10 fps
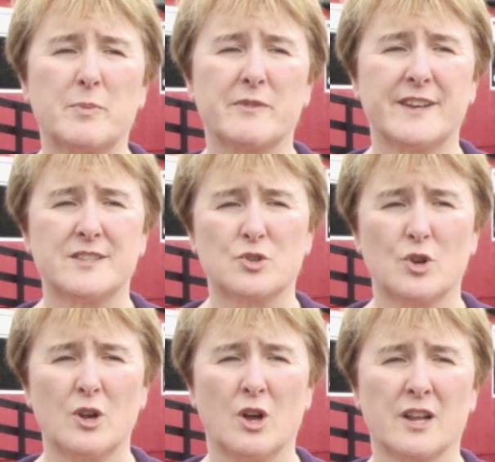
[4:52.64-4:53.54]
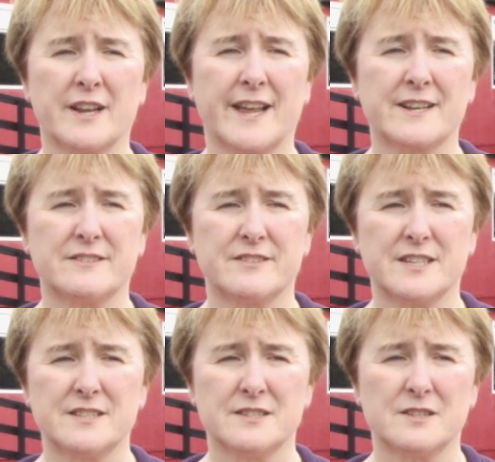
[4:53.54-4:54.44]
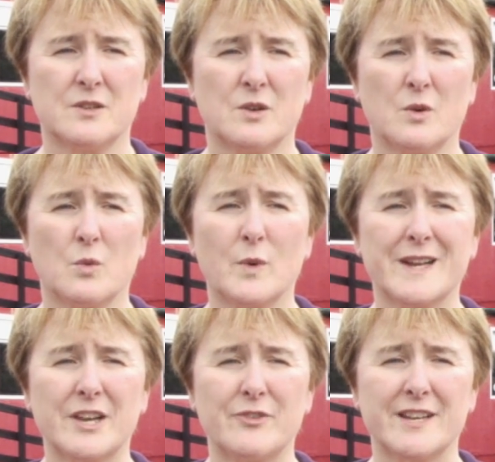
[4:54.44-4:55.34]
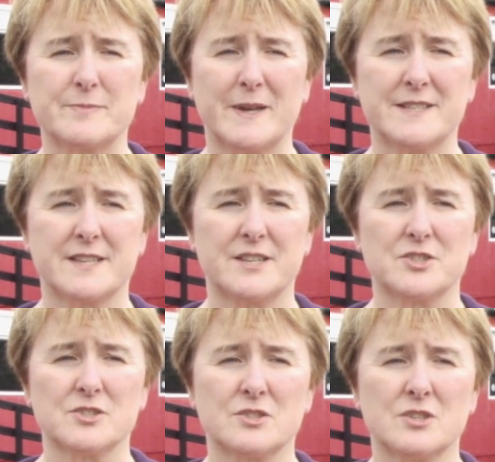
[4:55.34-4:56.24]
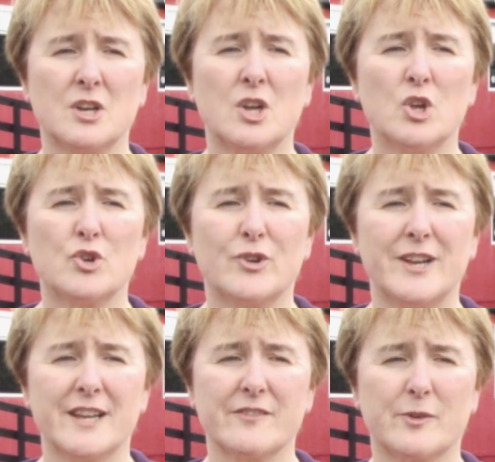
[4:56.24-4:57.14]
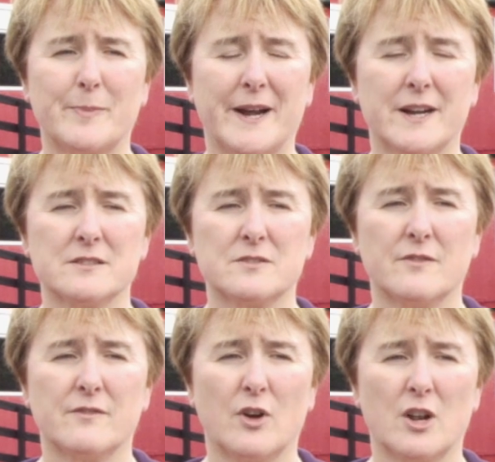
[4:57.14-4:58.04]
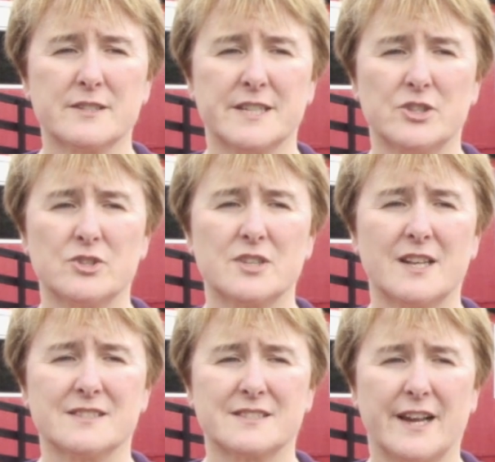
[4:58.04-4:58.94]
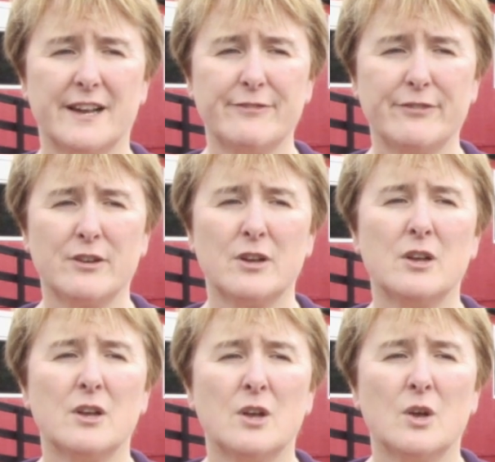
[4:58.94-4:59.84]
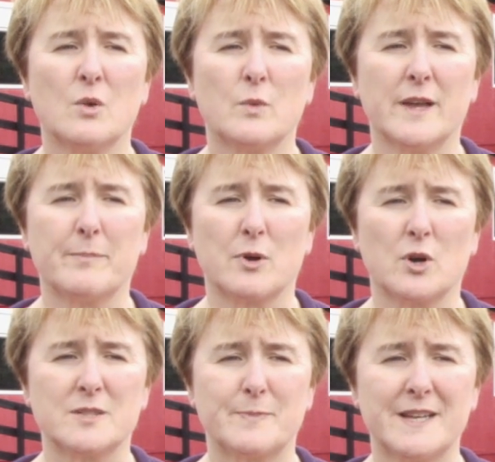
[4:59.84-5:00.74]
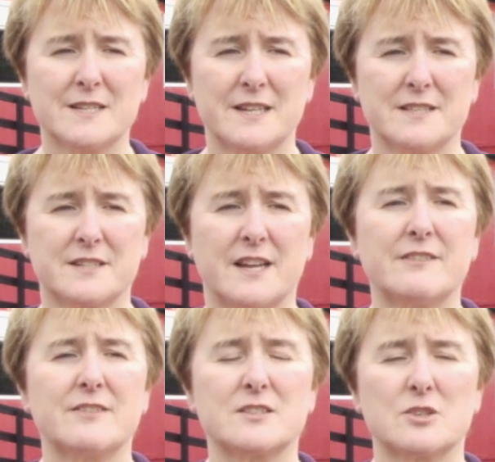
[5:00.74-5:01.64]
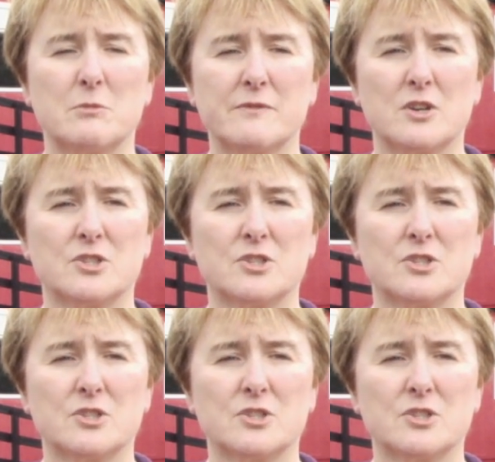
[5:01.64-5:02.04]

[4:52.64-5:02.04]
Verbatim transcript: We provide school holiday activities, weekly respite sessions, training for parents, volunteers and staff. We employ specialised staff as some of